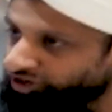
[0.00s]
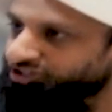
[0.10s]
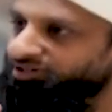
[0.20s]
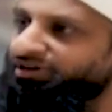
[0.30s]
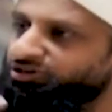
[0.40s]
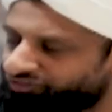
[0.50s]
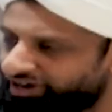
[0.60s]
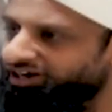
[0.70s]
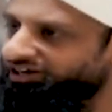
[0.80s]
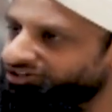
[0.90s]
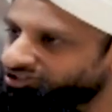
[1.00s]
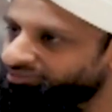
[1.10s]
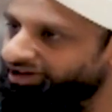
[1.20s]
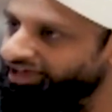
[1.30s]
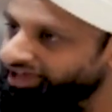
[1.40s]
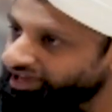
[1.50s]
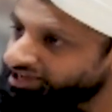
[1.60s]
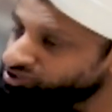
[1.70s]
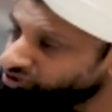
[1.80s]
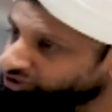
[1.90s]
customer, your regular customer,
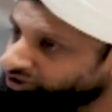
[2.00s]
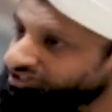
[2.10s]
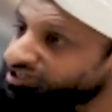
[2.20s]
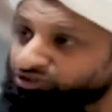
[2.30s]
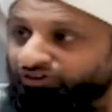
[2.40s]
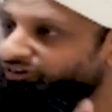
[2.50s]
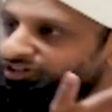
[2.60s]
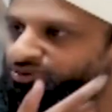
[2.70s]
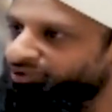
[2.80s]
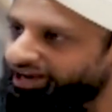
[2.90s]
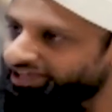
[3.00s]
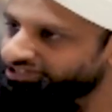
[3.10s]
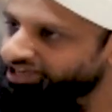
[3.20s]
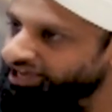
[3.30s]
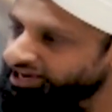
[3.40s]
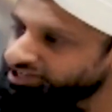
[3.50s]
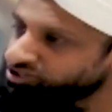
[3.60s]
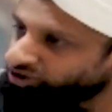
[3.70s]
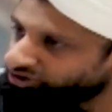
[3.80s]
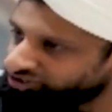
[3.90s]
he's going to continue, he's going to find someone else.
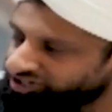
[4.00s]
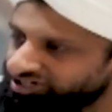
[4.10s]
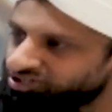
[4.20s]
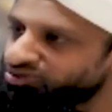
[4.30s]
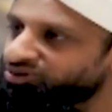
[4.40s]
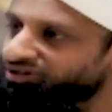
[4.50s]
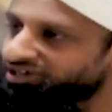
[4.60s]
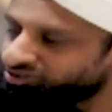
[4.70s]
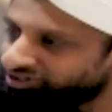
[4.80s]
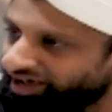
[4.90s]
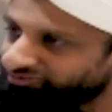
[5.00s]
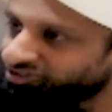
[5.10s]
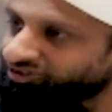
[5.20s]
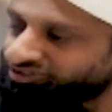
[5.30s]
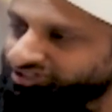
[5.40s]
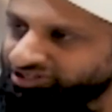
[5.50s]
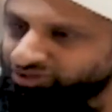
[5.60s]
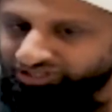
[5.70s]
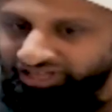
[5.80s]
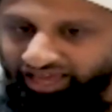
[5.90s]
He's continue, he's going to have this
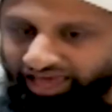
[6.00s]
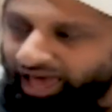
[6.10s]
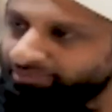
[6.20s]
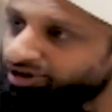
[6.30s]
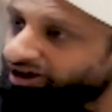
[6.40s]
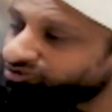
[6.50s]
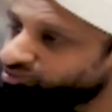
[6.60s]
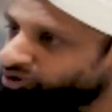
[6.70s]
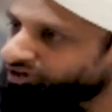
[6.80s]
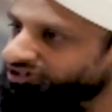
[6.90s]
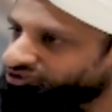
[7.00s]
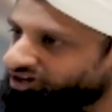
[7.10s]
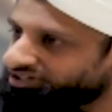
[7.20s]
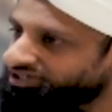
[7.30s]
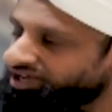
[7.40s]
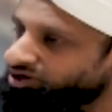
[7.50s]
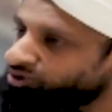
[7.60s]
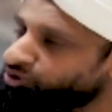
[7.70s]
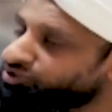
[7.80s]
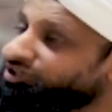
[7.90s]
continuous habit of smoking drugs.
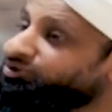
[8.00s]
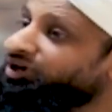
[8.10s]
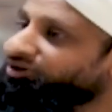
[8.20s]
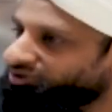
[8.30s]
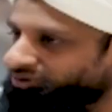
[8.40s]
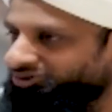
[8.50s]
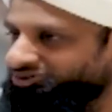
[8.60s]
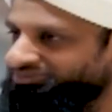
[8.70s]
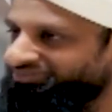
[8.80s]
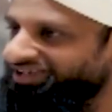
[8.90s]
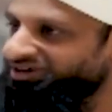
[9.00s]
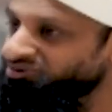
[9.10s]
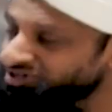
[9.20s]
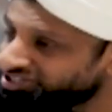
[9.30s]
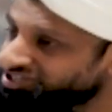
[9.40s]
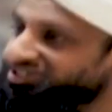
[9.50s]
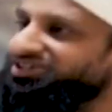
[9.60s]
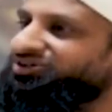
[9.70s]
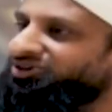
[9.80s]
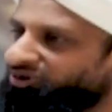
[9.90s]
Who is the guna going to go to? Who is the
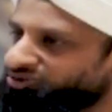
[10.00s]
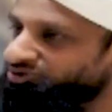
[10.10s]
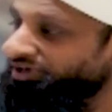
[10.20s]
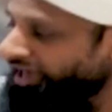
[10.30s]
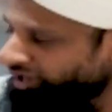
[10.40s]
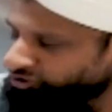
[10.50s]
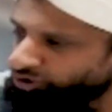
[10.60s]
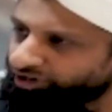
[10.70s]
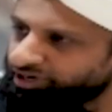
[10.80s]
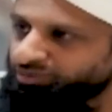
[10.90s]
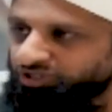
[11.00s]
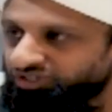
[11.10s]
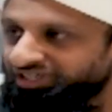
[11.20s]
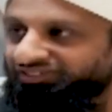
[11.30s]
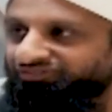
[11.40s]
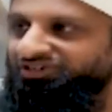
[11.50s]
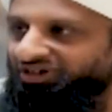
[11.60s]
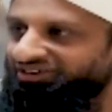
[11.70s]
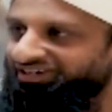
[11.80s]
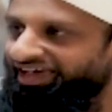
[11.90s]
sin going to go to? You're going to be six feet
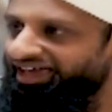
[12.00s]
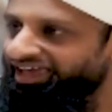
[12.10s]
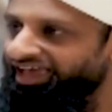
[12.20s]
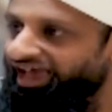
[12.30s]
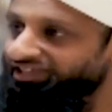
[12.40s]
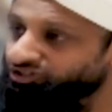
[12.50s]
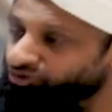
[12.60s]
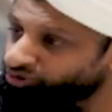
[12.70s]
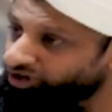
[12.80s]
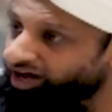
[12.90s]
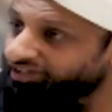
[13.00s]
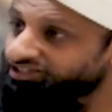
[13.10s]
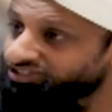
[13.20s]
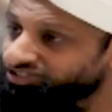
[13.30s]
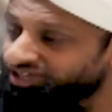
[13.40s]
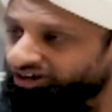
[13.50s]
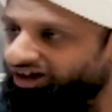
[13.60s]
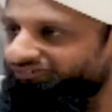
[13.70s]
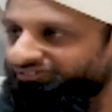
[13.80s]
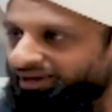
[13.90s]
under and the guna, the sin
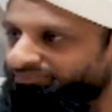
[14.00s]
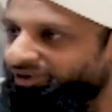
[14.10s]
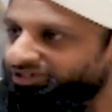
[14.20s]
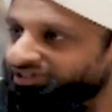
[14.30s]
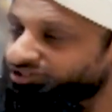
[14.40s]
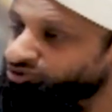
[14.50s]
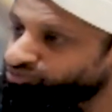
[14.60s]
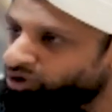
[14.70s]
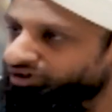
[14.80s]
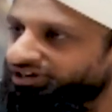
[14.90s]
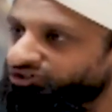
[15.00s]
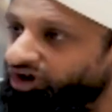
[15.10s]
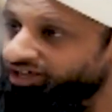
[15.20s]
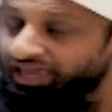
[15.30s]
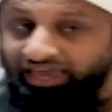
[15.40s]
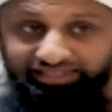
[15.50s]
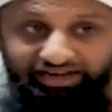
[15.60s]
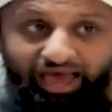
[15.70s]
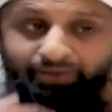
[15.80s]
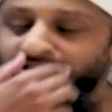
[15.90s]
of that person smoking drugs, then
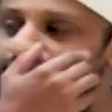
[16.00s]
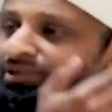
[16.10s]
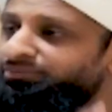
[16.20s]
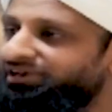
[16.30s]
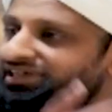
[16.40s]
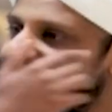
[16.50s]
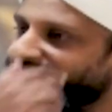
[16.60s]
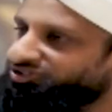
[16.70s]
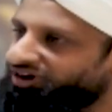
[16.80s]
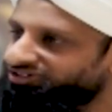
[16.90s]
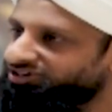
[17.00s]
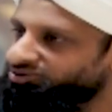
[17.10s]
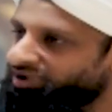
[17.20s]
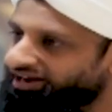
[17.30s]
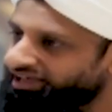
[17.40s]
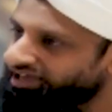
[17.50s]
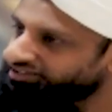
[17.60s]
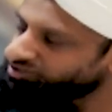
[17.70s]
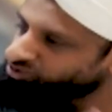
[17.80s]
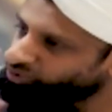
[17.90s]
how many people he gets started as well?
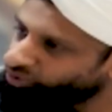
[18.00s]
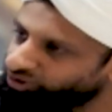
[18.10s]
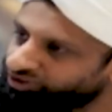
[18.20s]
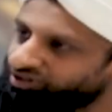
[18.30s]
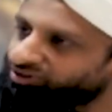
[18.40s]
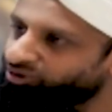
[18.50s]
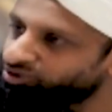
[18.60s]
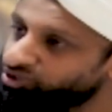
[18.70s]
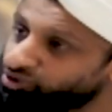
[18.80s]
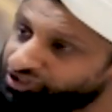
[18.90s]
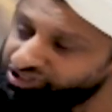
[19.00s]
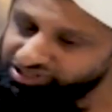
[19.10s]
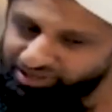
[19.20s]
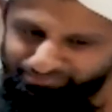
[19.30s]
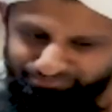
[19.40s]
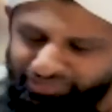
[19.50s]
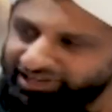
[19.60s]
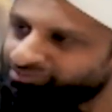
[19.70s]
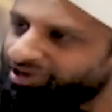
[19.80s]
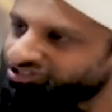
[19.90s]
That's all going to go to you. This is a
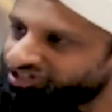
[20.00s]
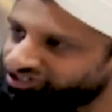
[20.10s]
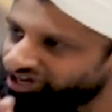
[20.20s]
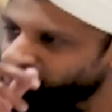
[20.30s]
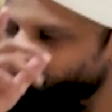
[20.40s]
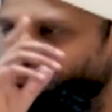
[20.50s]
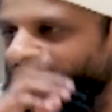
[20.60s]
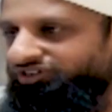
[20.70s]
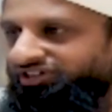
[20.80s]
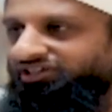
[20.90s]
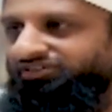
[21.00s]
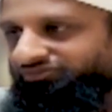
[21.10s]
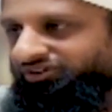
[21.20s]
big message to the drug dealers of